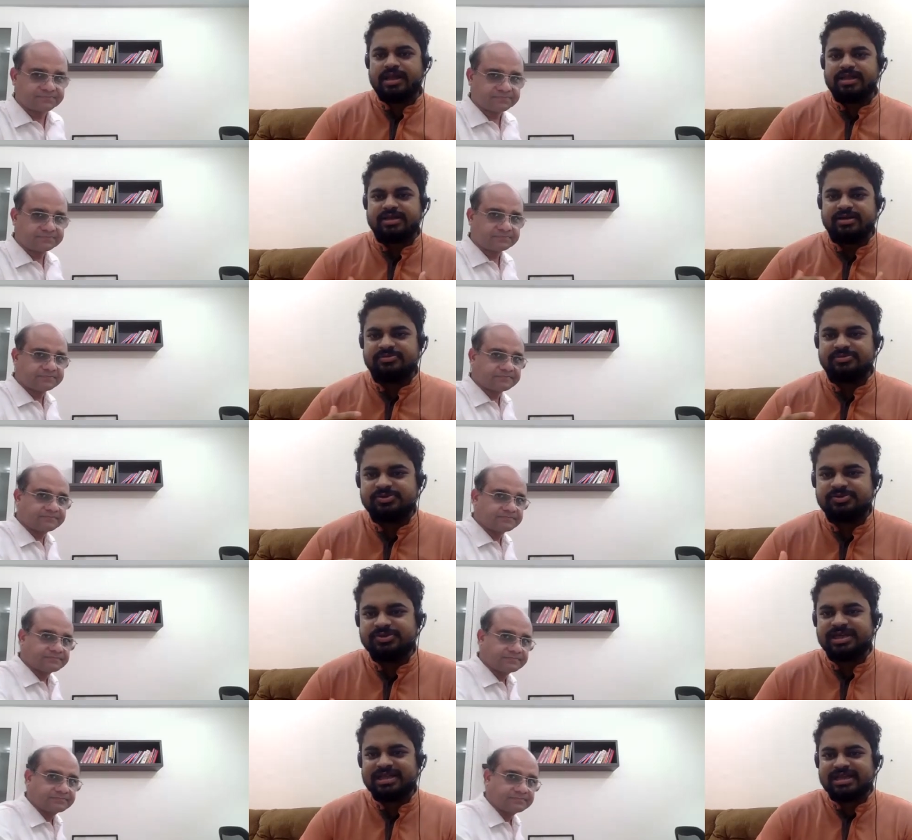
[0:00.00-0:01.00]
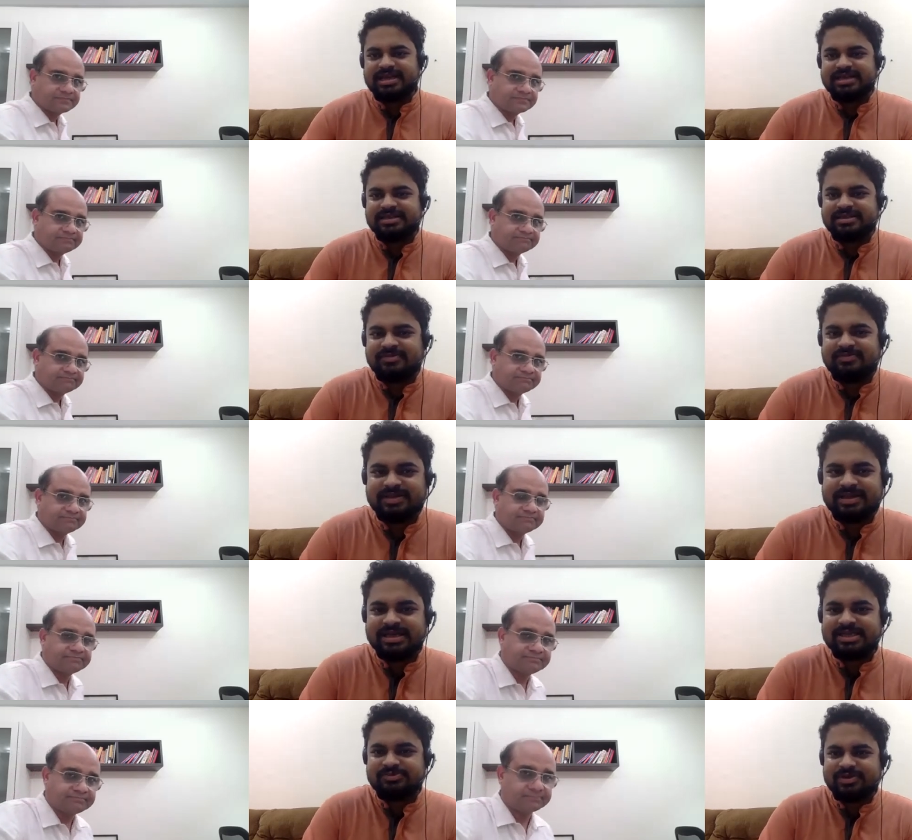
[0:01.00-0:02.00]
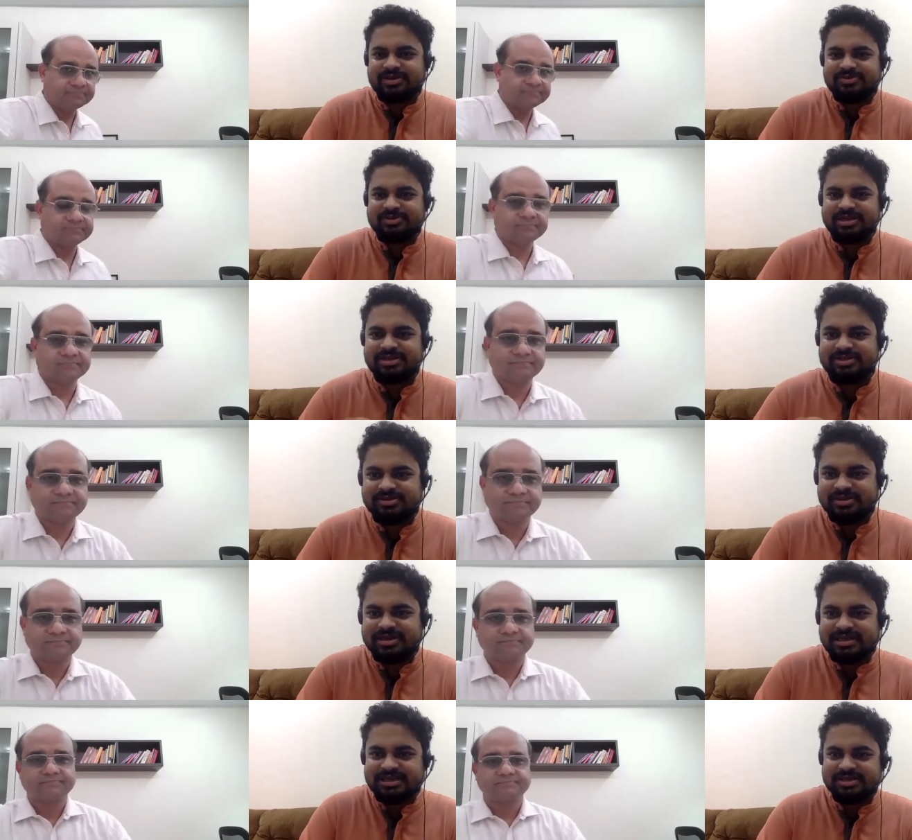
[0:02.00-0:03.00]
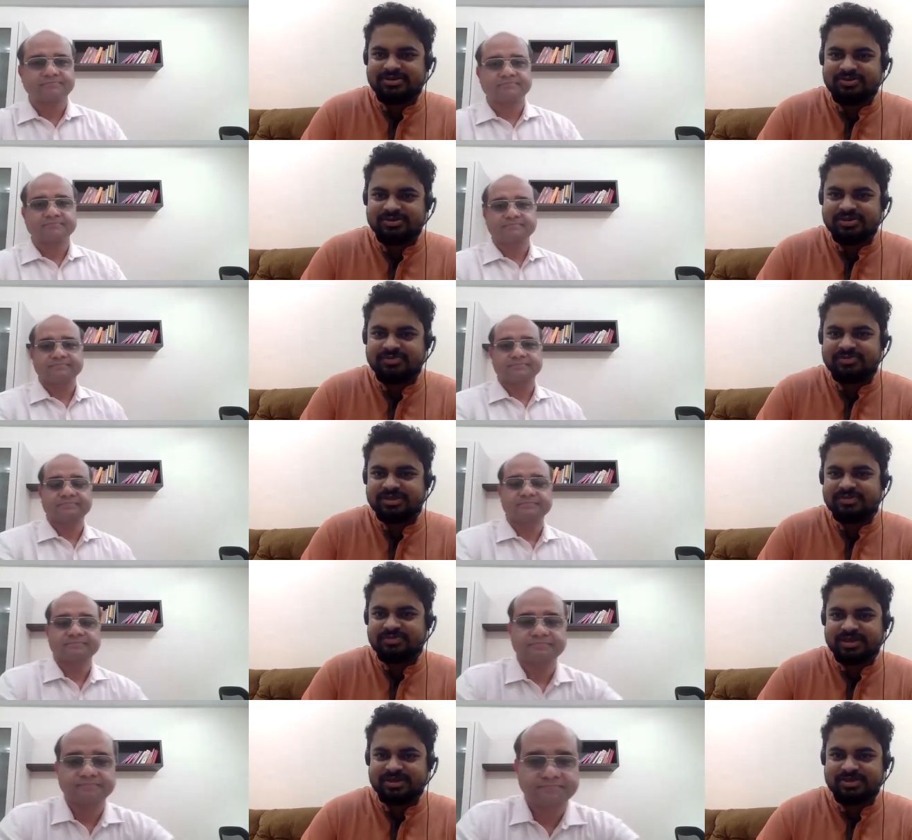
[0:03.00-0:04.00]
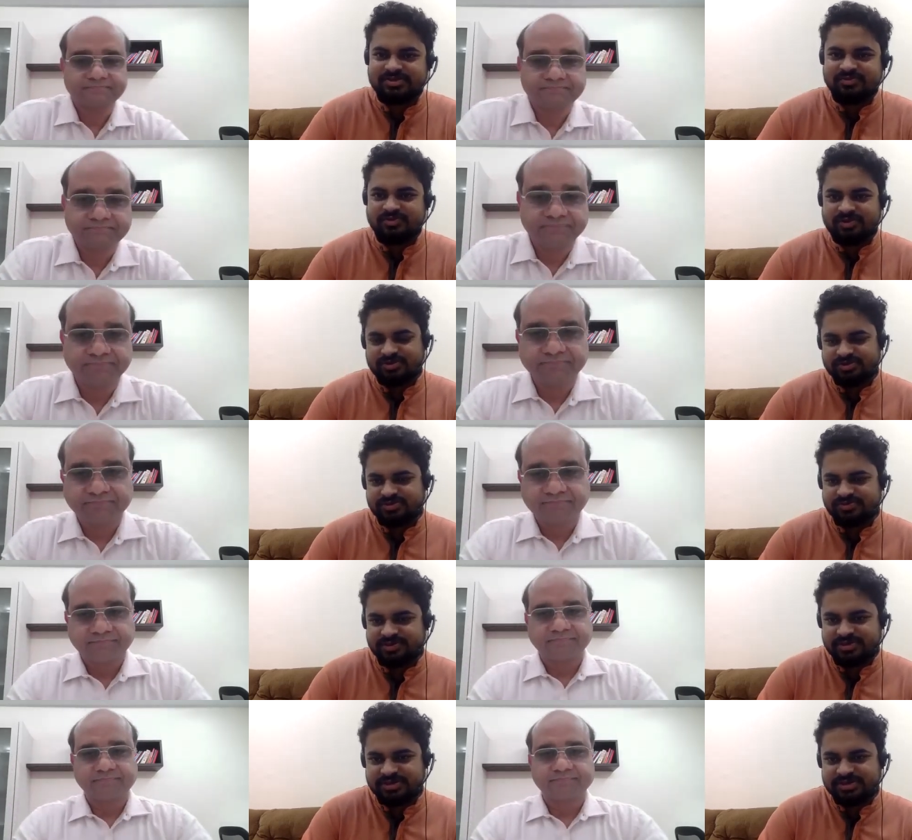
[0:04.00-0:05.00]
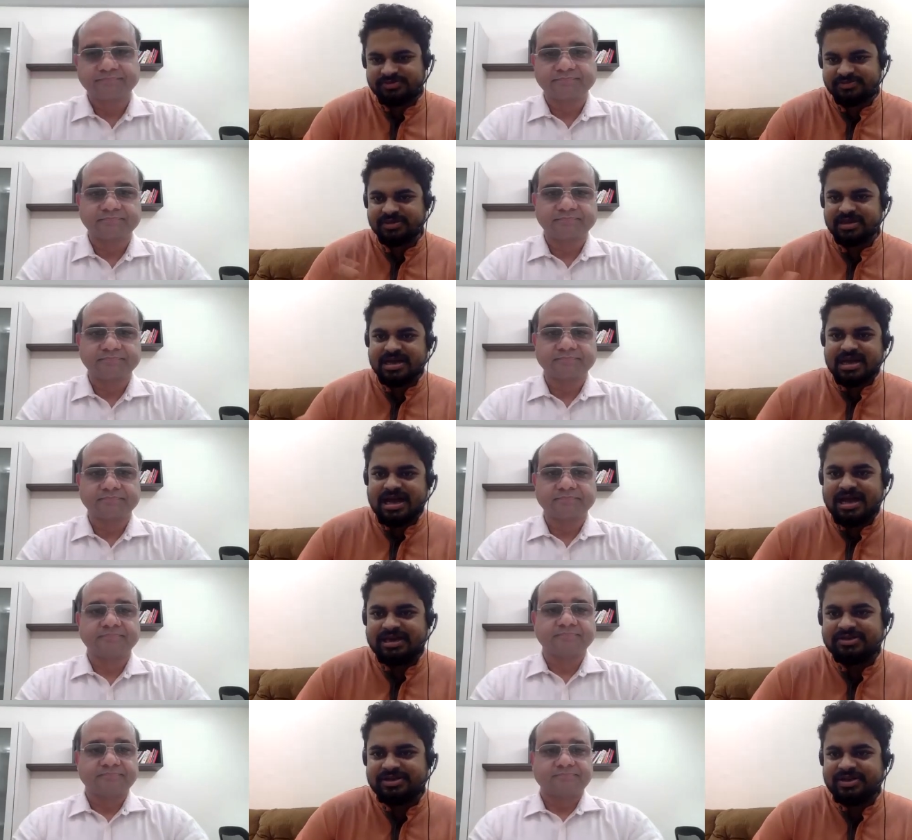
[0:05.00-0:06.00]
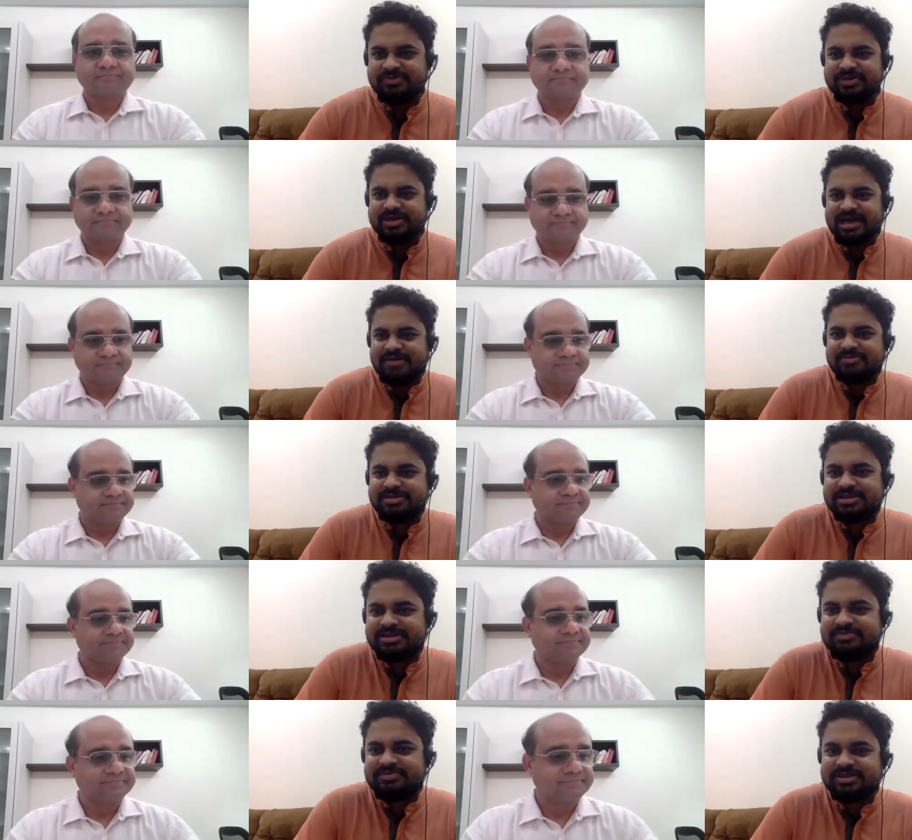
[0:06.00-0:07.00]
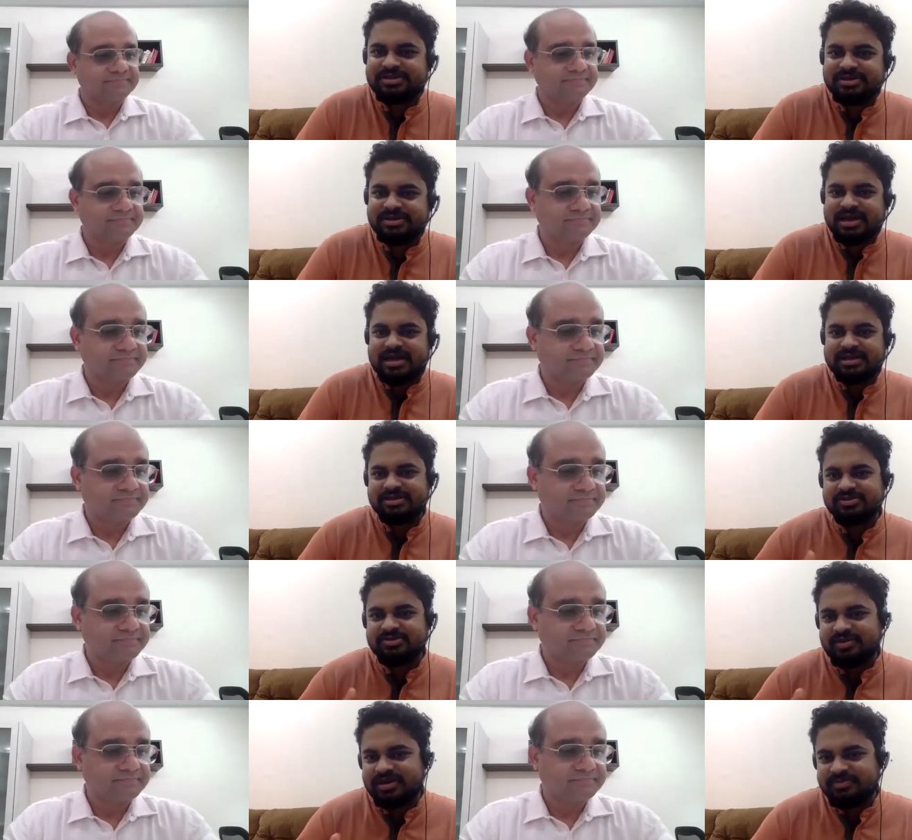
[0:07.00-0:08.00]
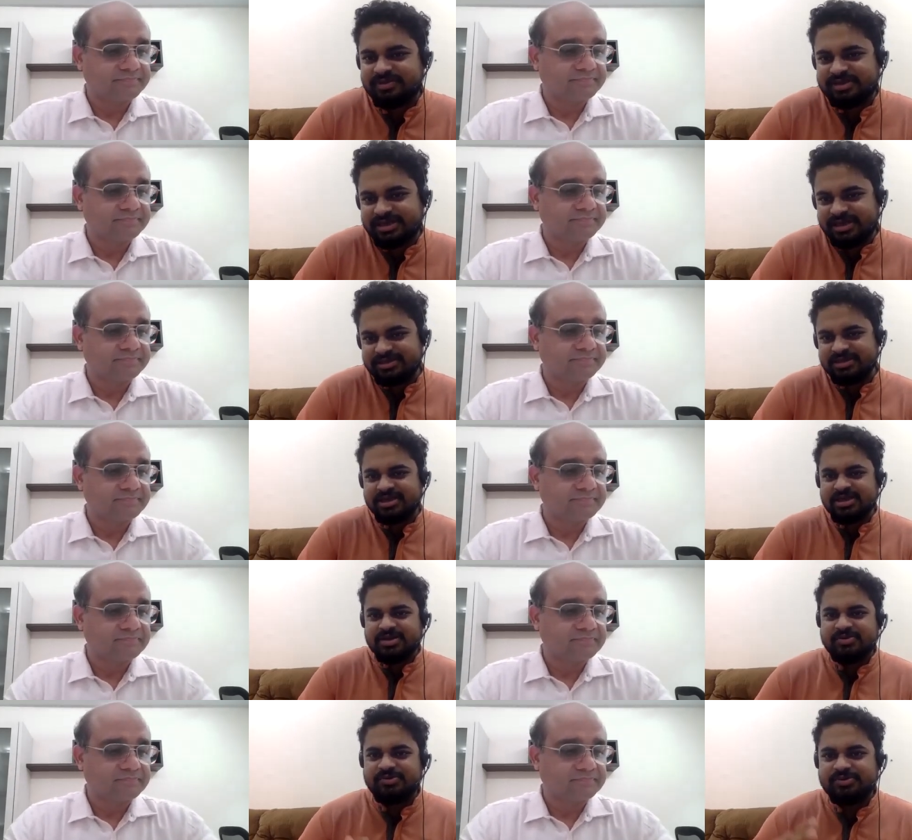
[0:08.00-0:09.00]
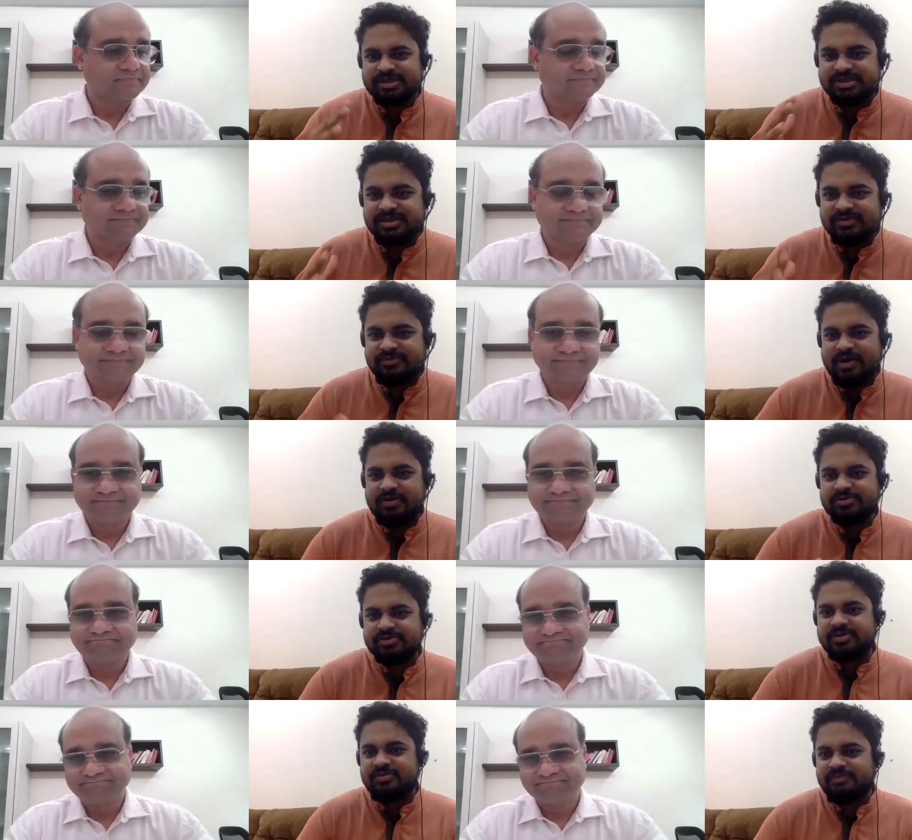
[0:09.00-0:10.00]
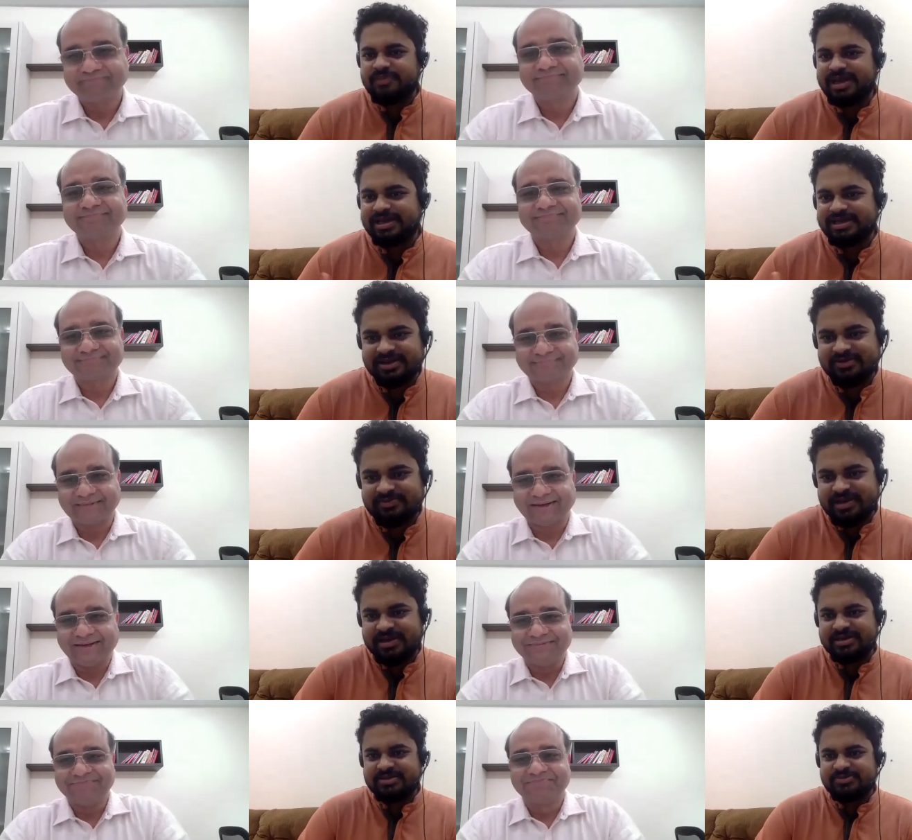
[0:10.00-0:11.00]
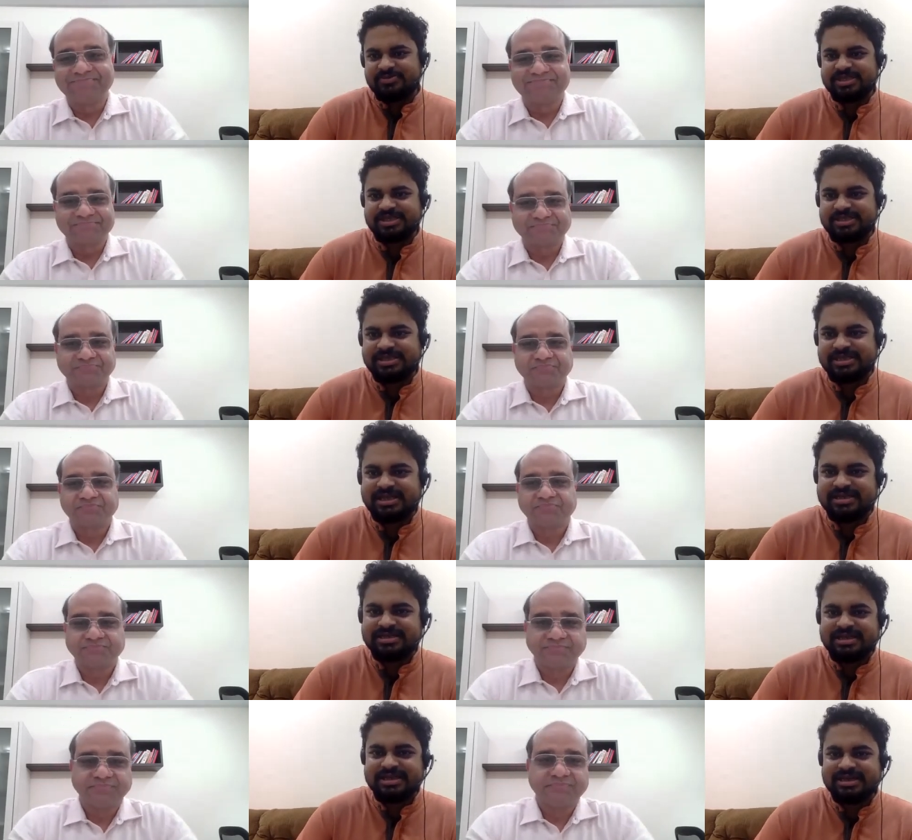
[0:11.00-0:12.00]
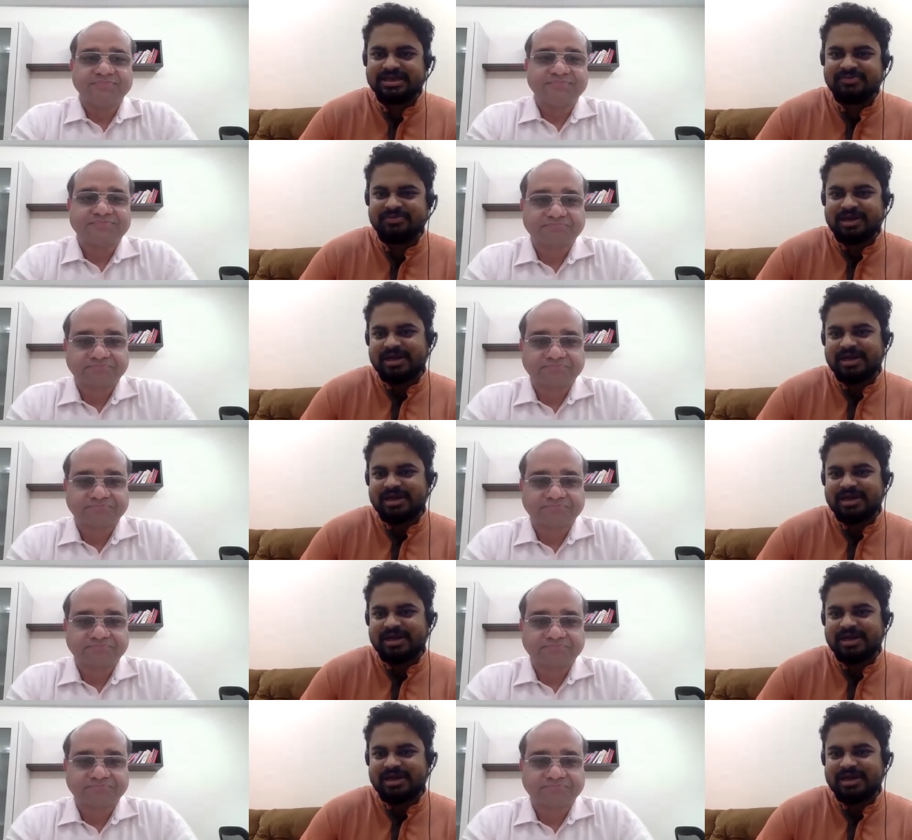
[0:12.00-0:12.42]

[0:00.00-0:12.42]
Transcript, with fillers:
Speaker 1: Welcome to ELI, the place where you get your daily dose of inspiration for entrepreneurship. And today we have with us Mr. Anand Kumar Bajaj, who is the founder of PayNearby, which is India's leading